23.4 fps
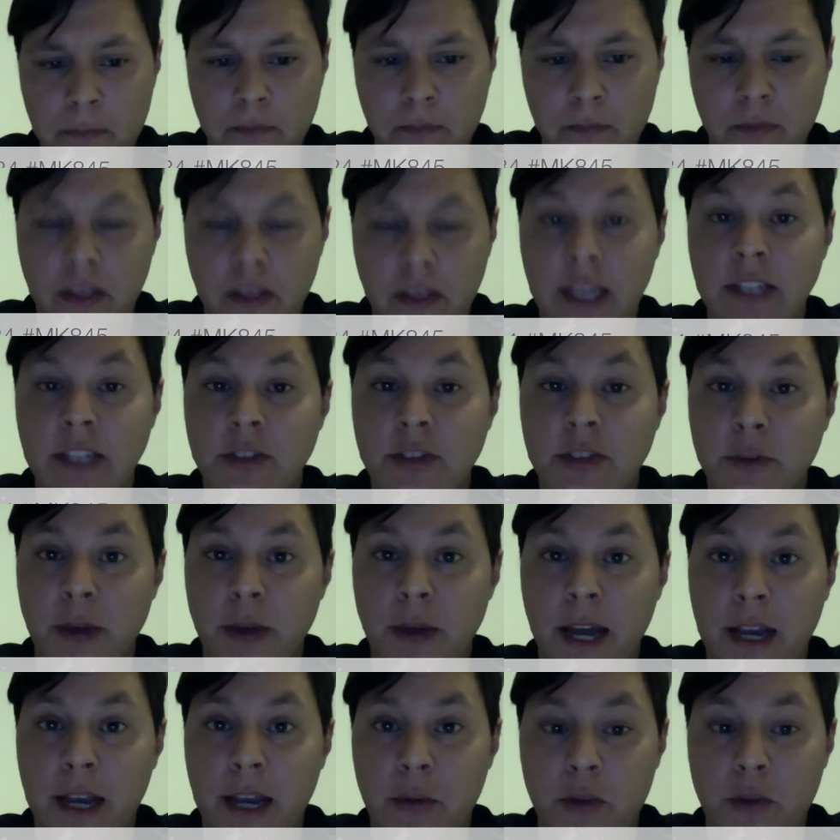
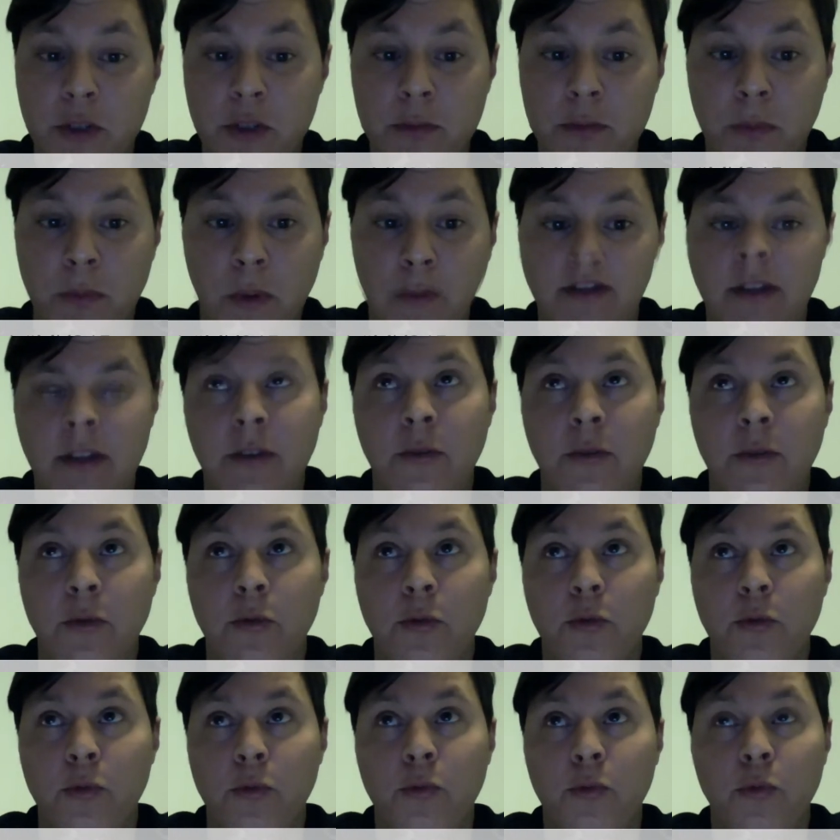Interact and respond.
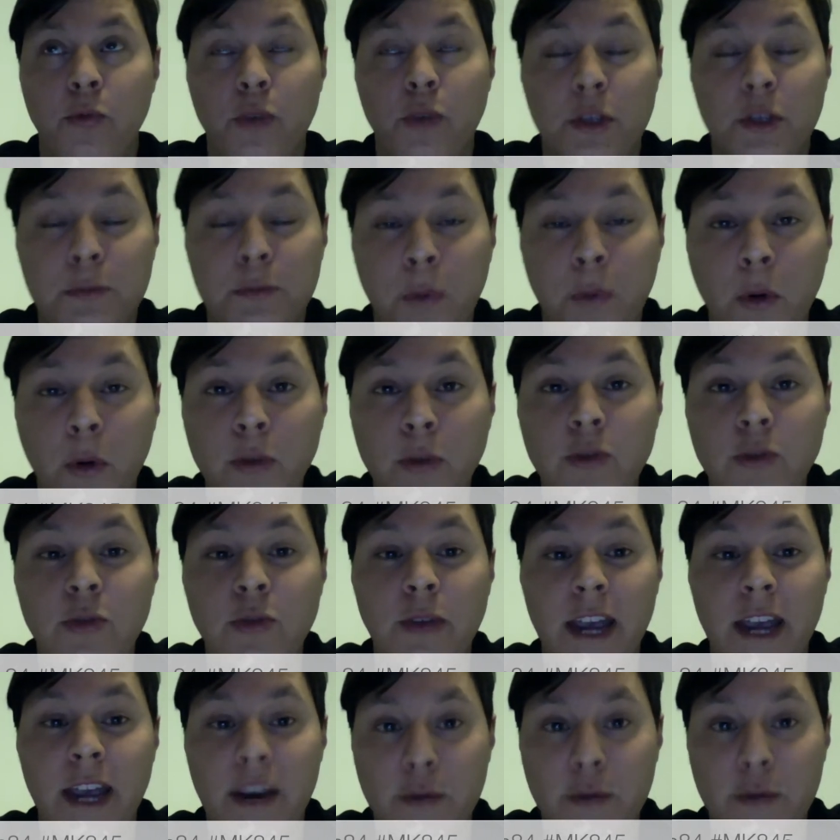Respond to
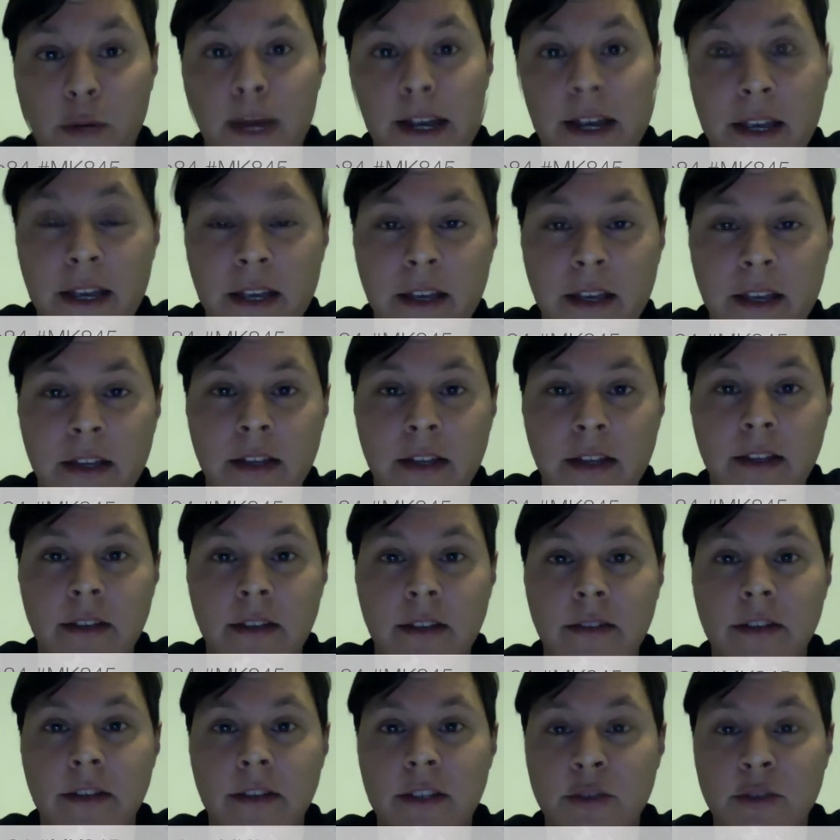everybody.
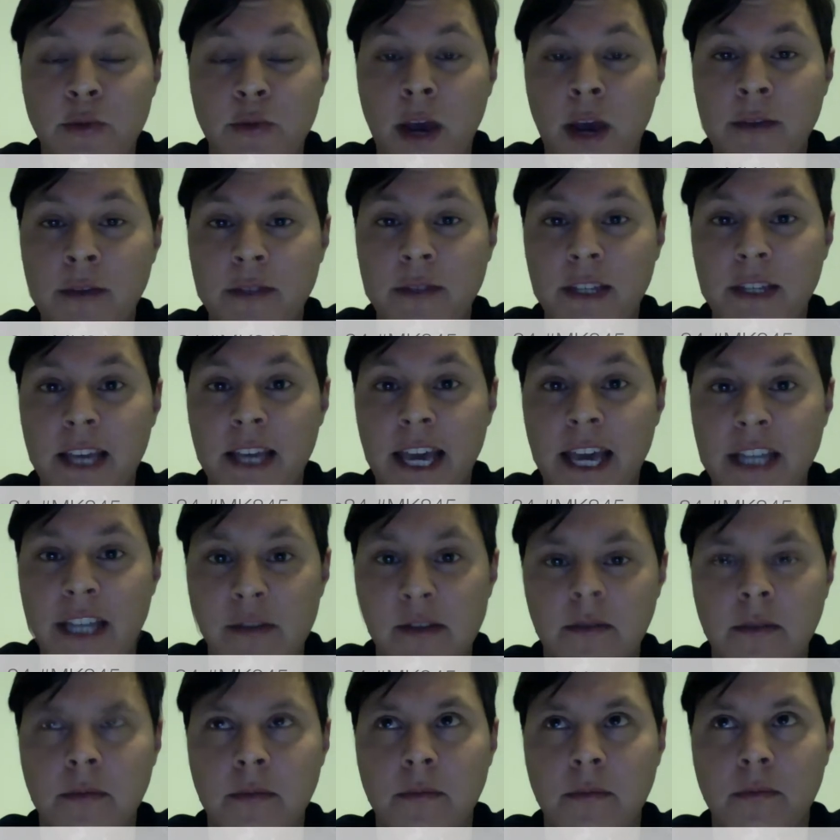This drives
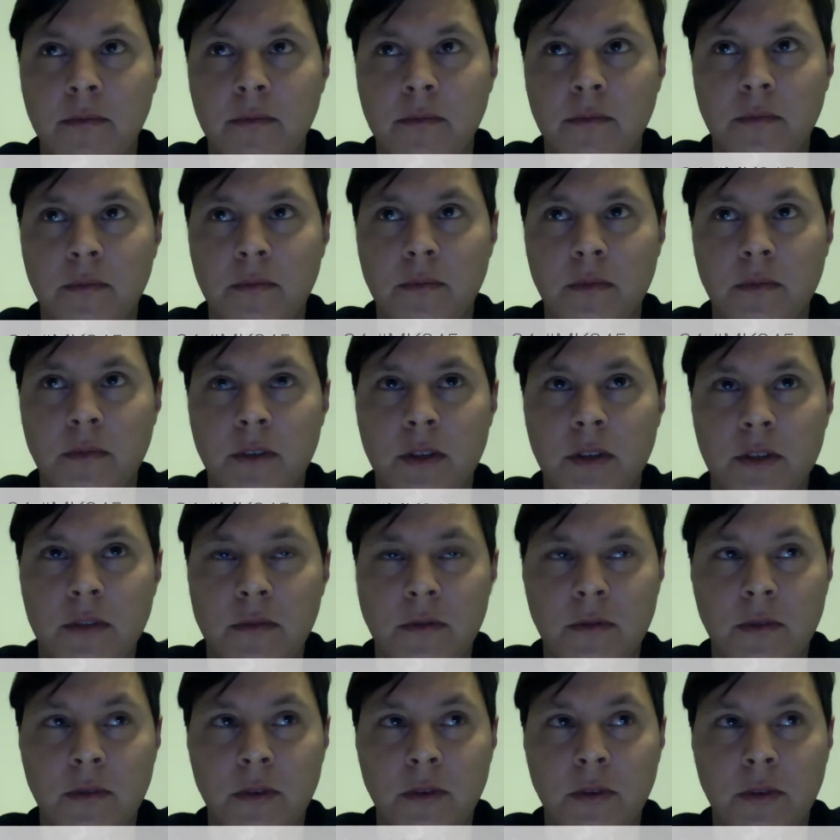engagement.
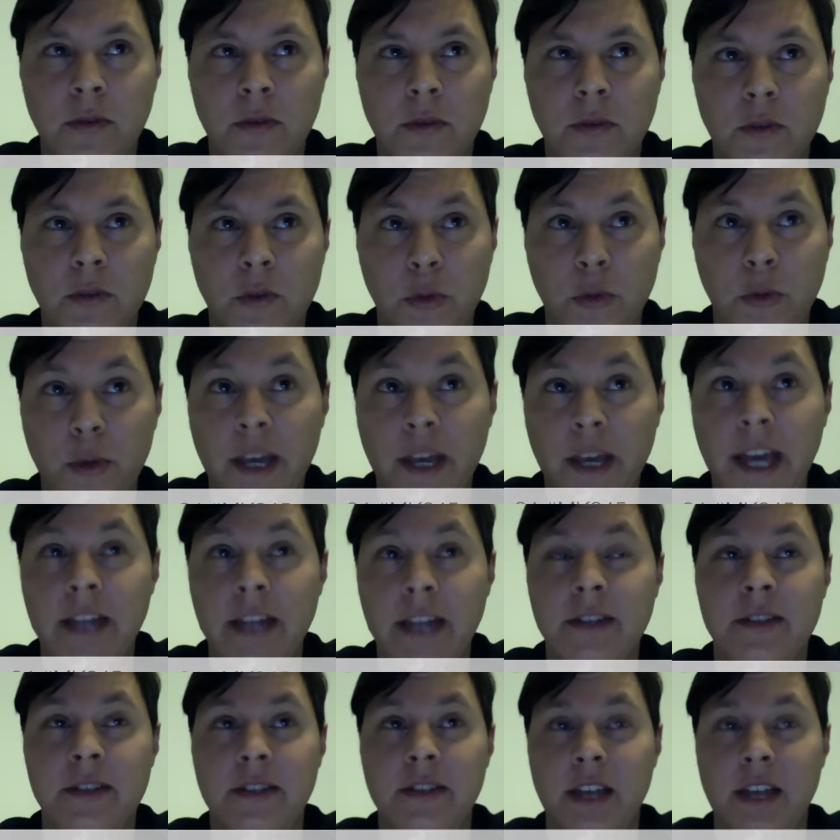This creates
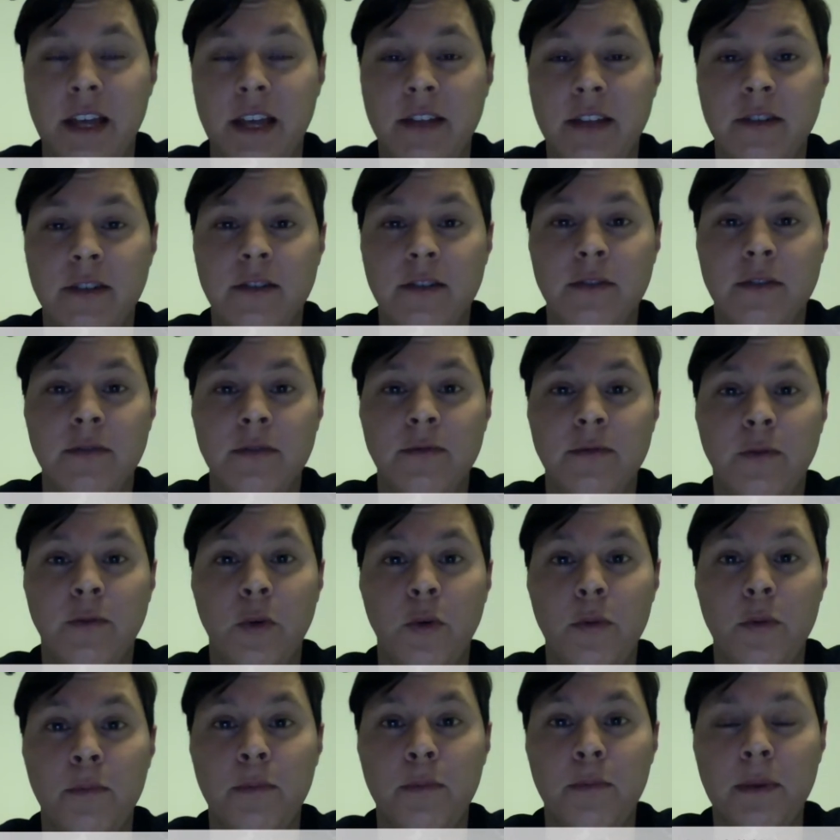a sense
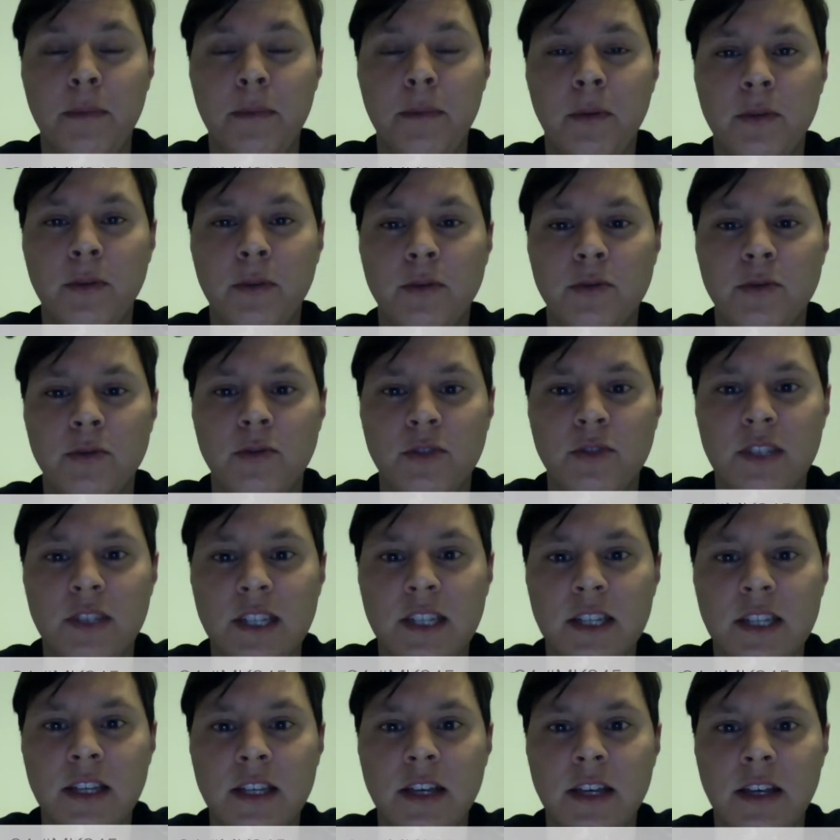for people to
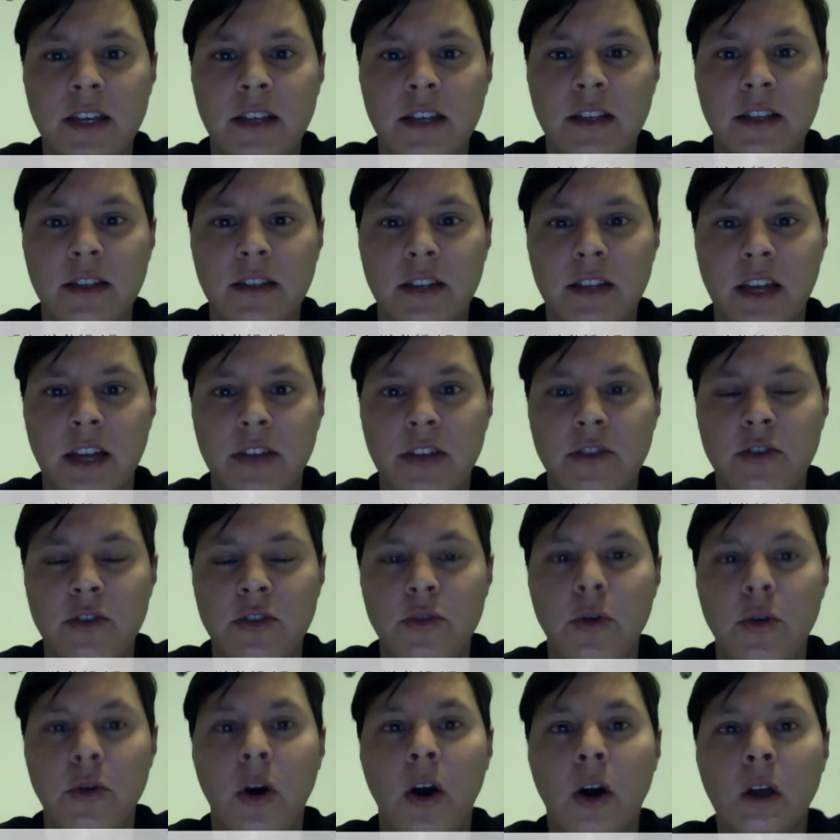see that
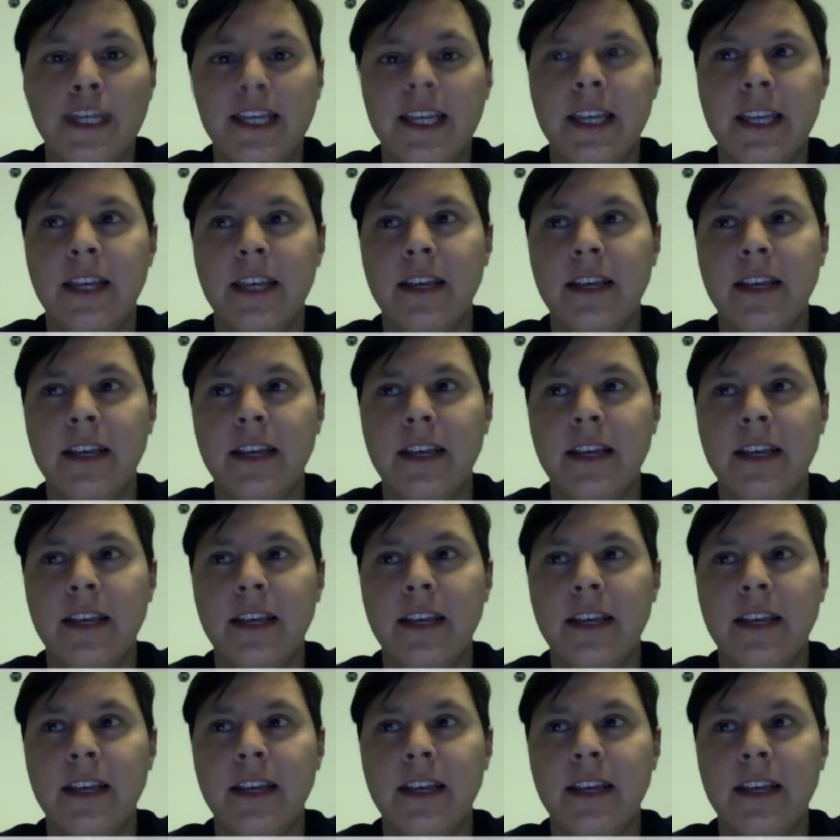you are